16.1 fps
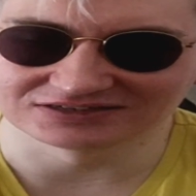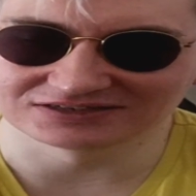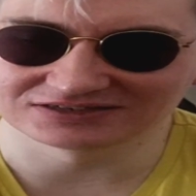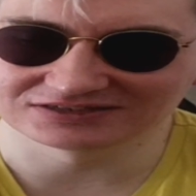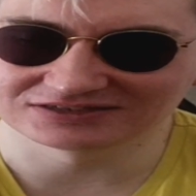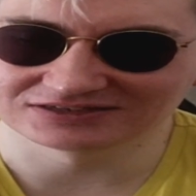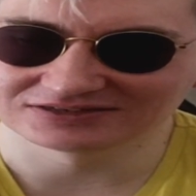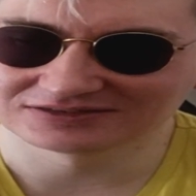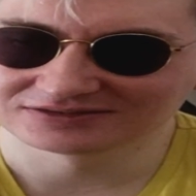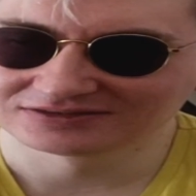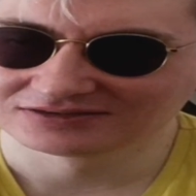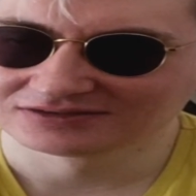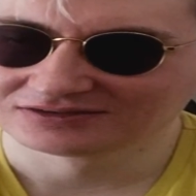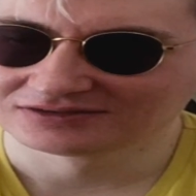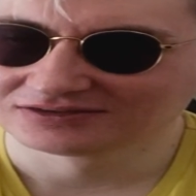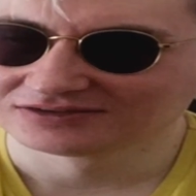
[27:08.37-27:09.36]
It's,
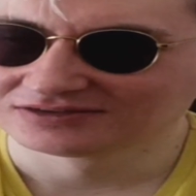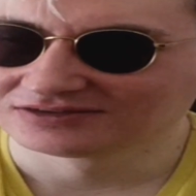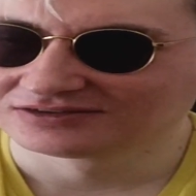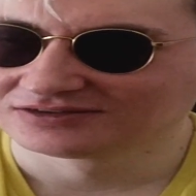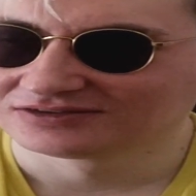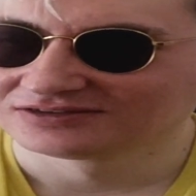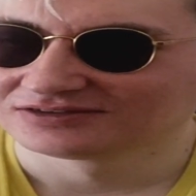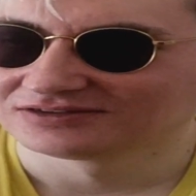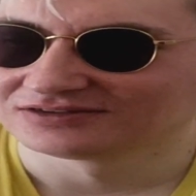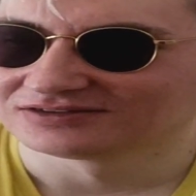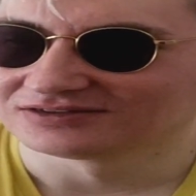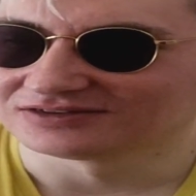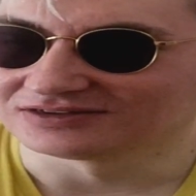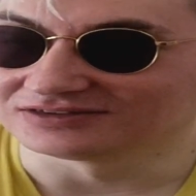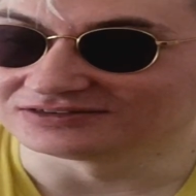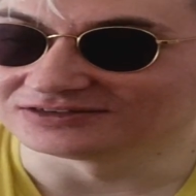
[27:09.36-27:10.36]

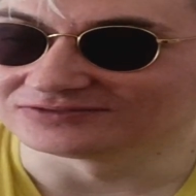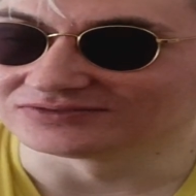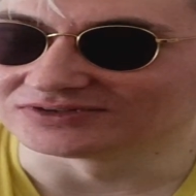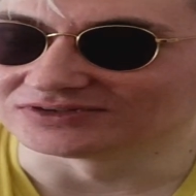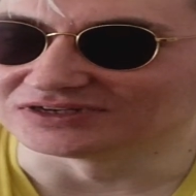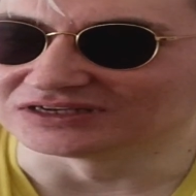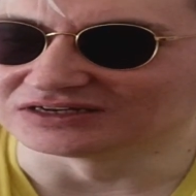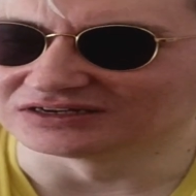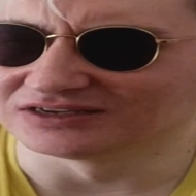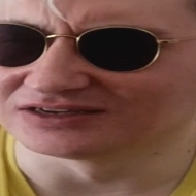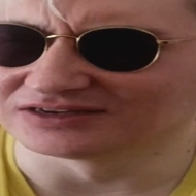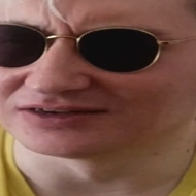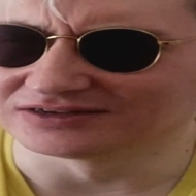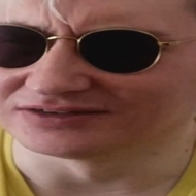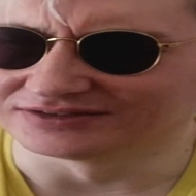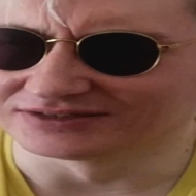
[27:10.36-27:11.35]
and even in
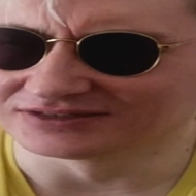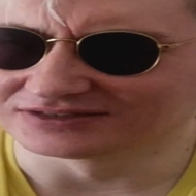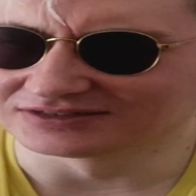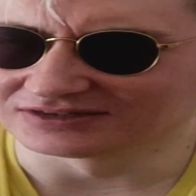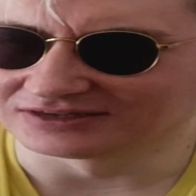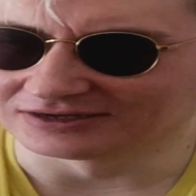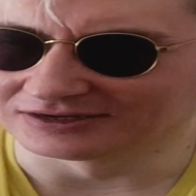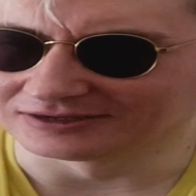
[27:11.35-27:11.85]
English,